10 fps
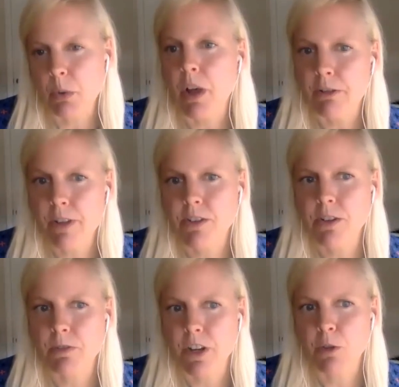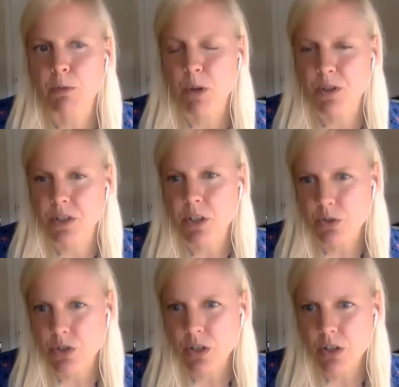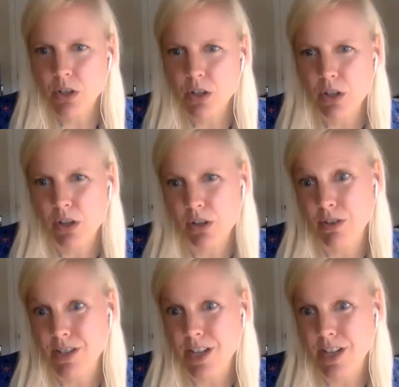well-founded fear of persecution, the